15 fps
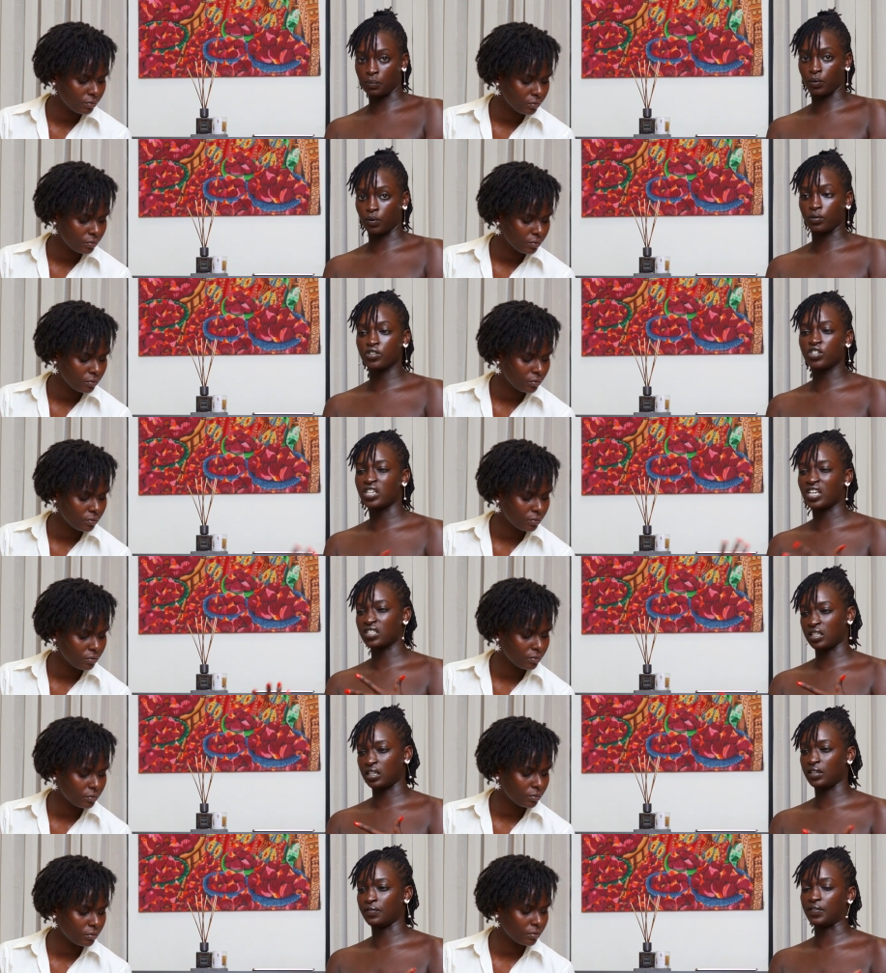Speaker 1: people. She
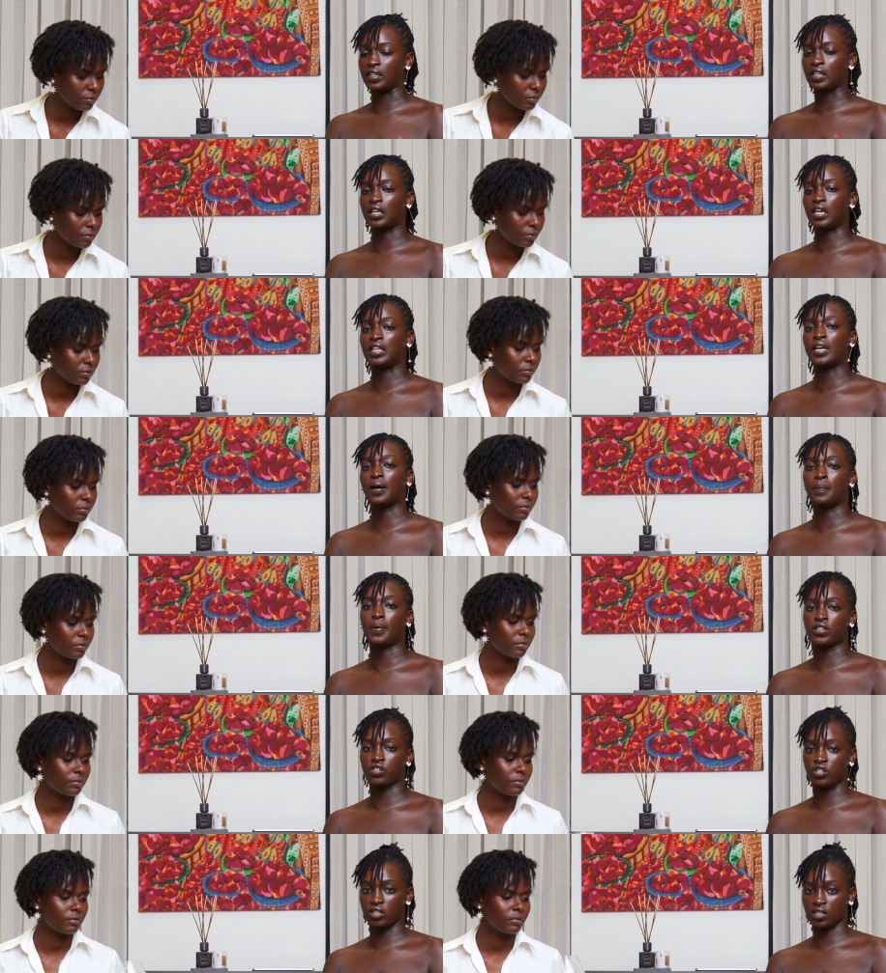doesn't live in Kenya,
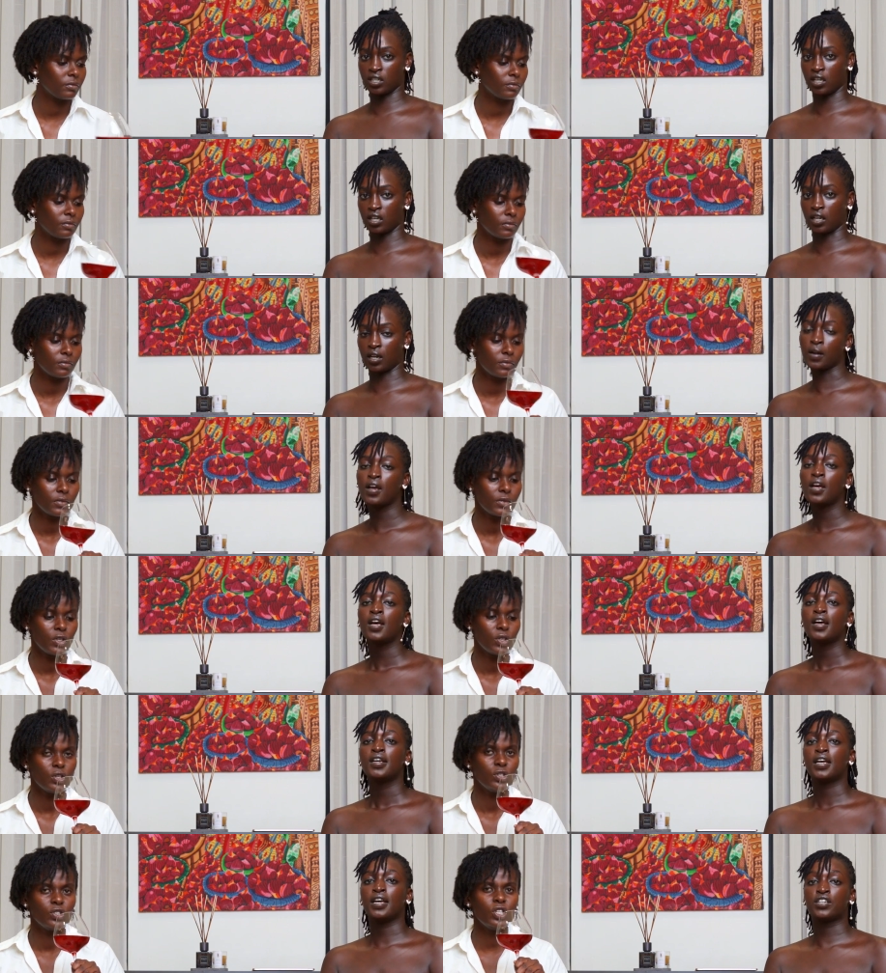but she's Kenyan.
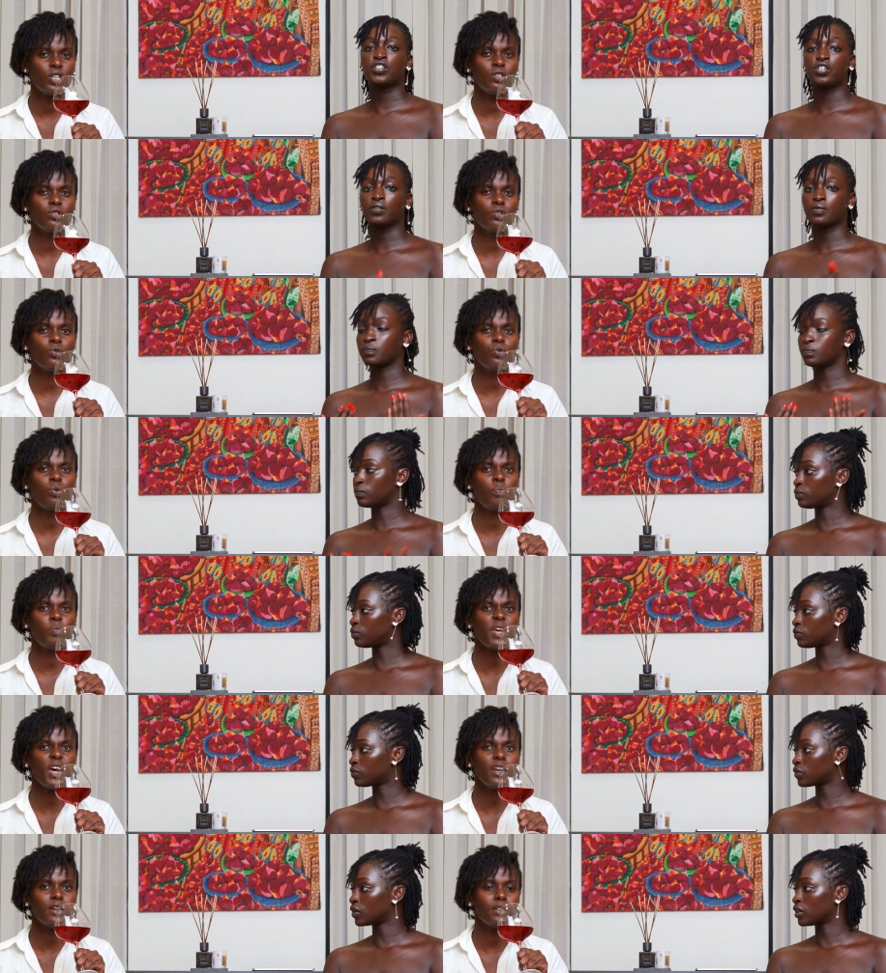And she's she,
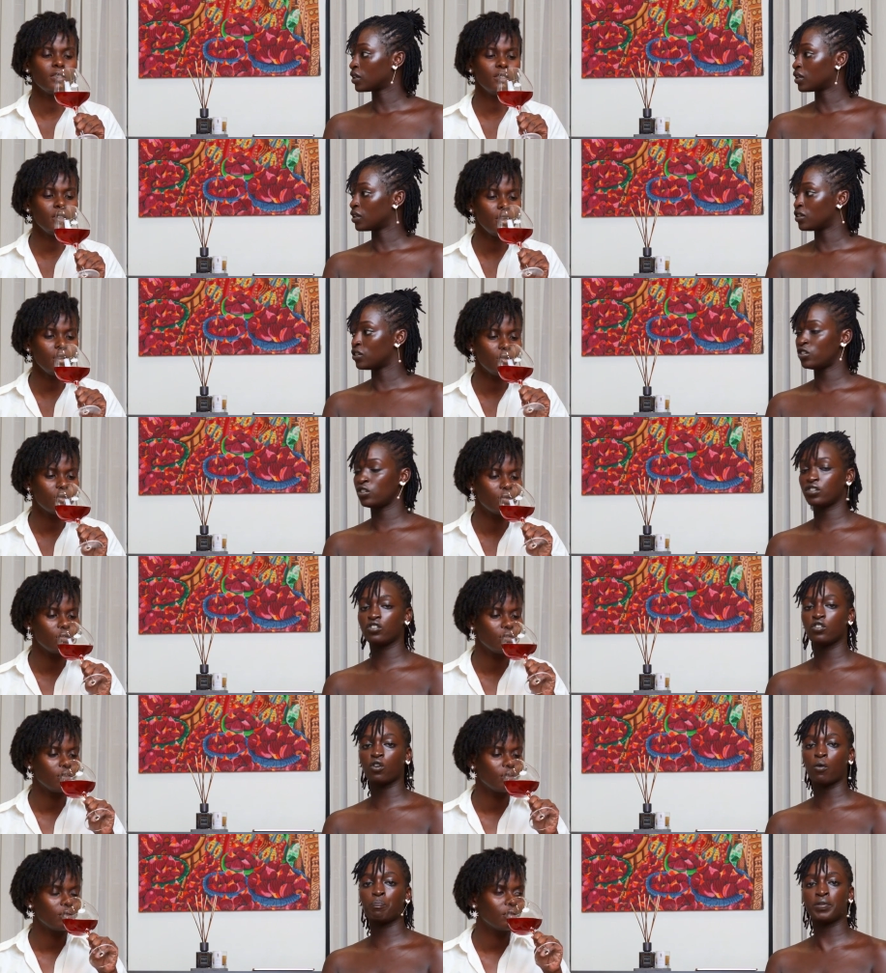European Atieno.
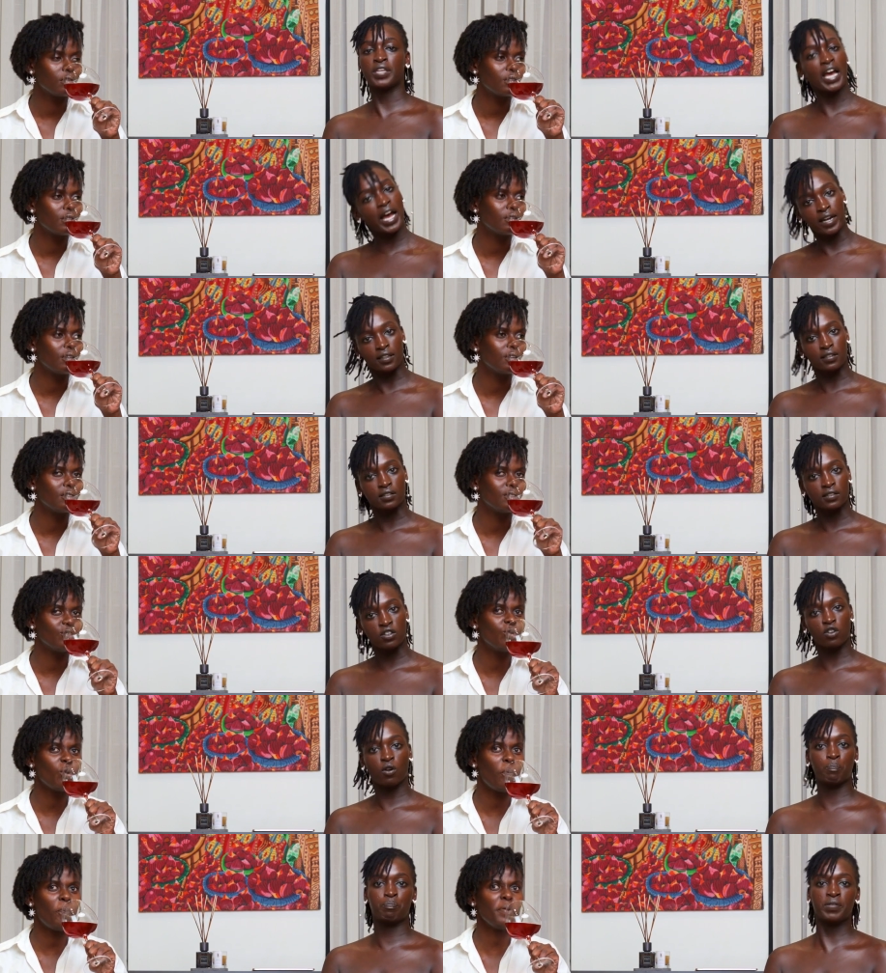She's
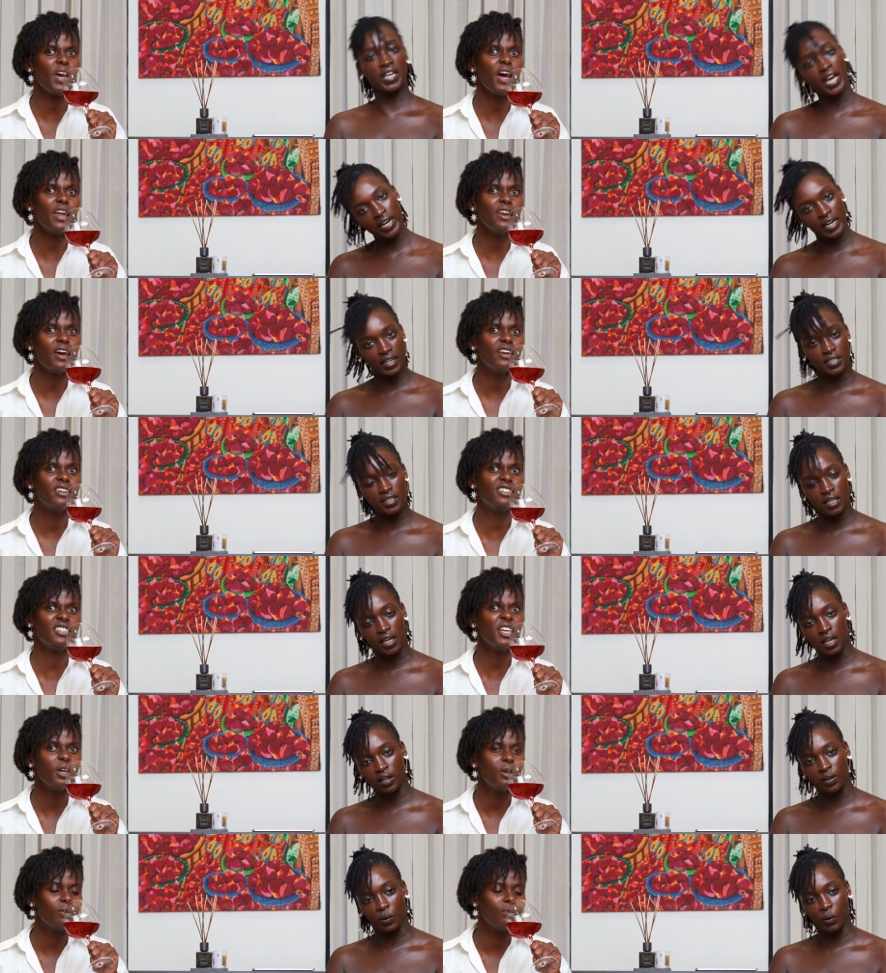European. European
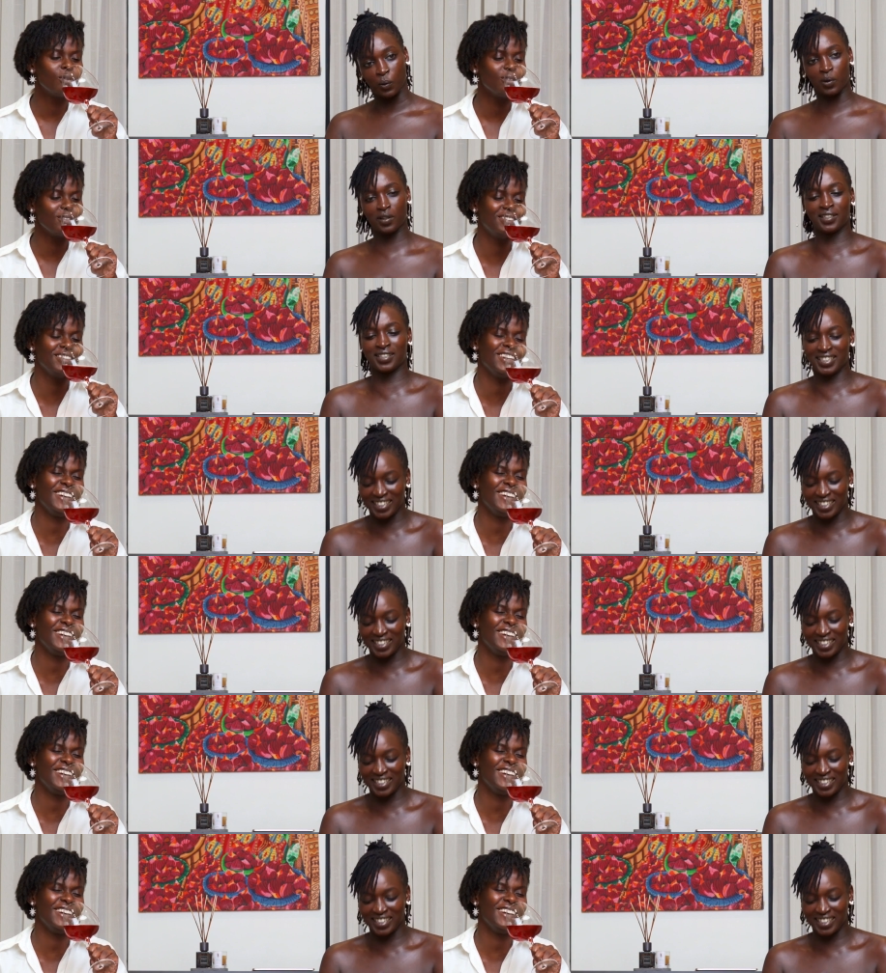Atieno.